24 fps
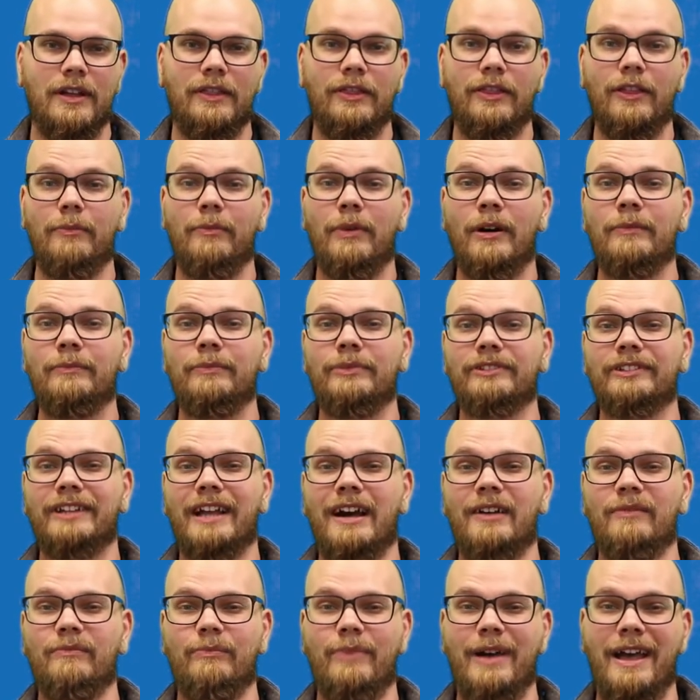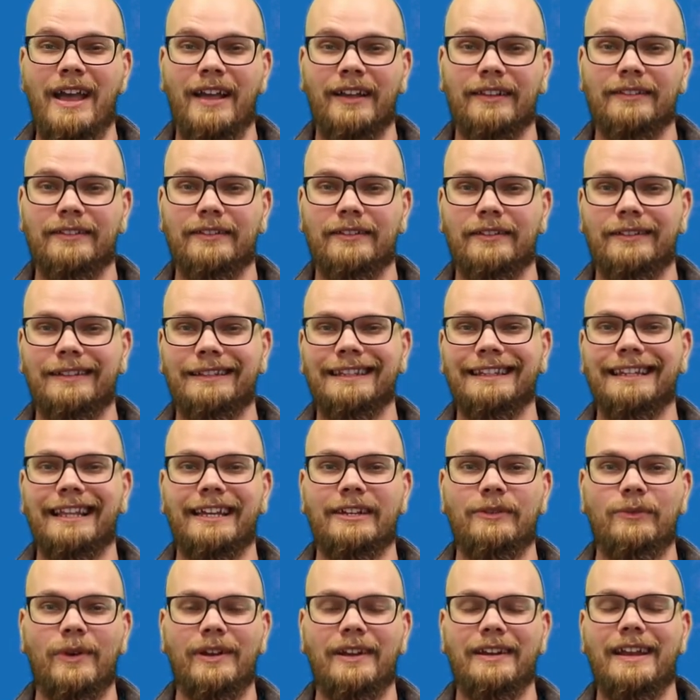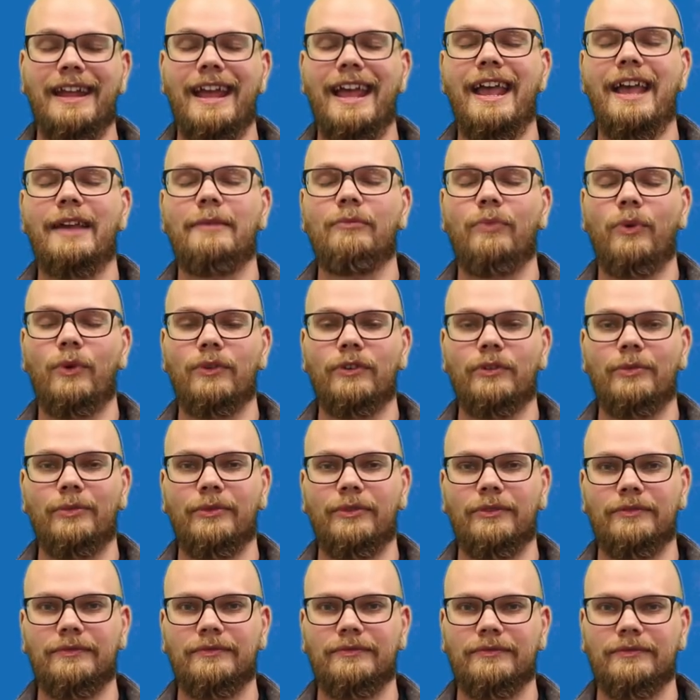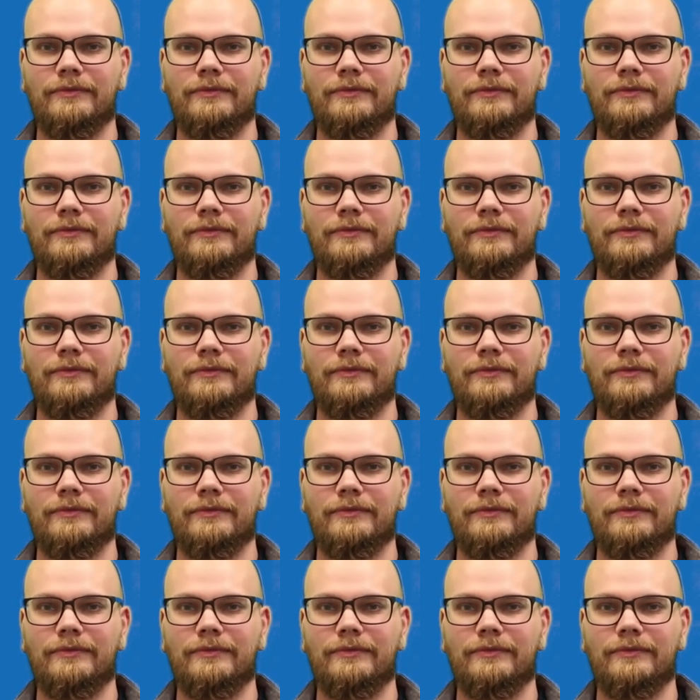The pump is compact, lightweight, and portable.